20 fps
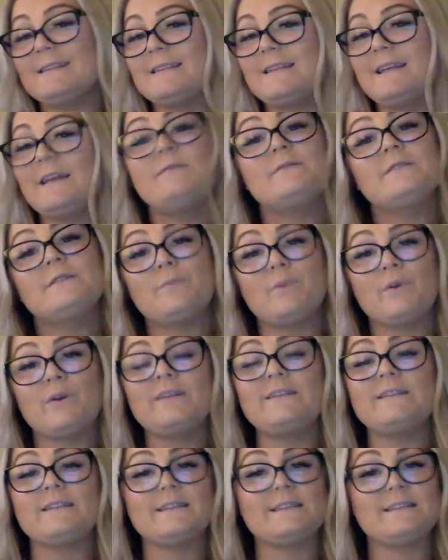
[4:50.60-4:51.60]
sounds
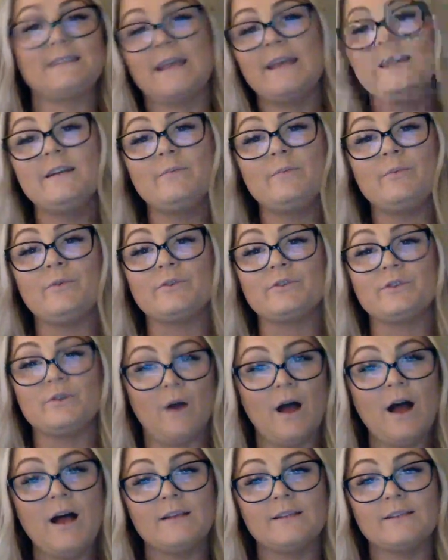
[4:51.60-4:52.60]
pretty sustainable to
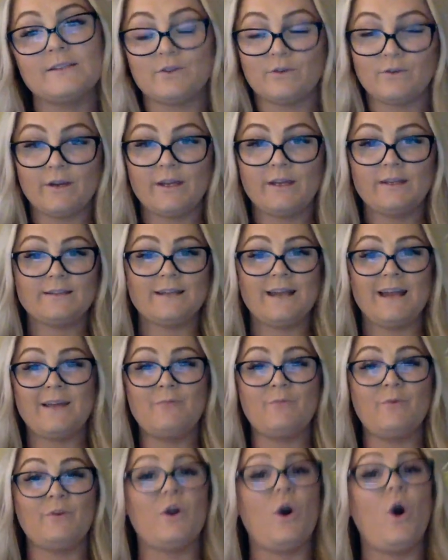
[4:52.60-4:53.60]
us during a
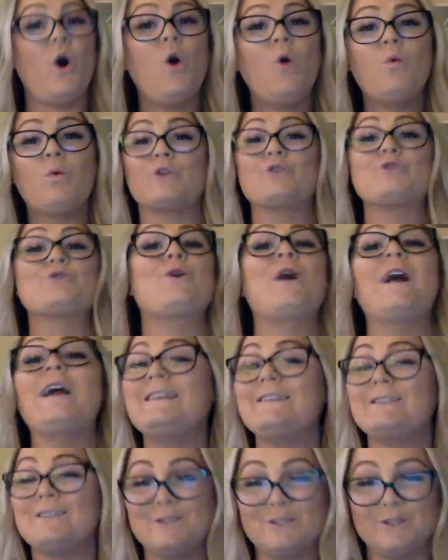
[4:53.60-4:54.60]
time when all we're
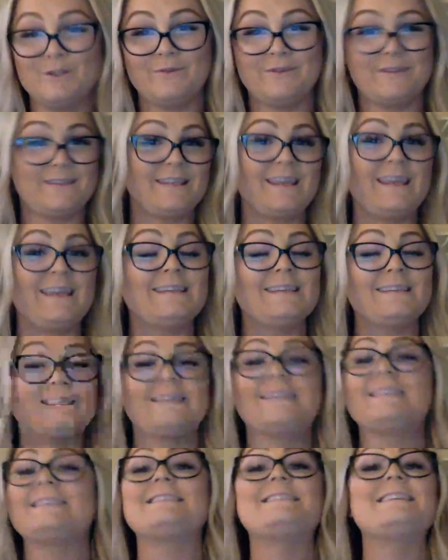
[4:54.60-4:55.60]
trying to do is
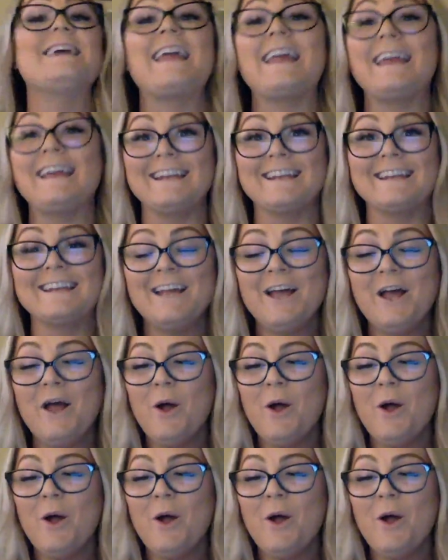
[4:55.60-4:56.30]
sustain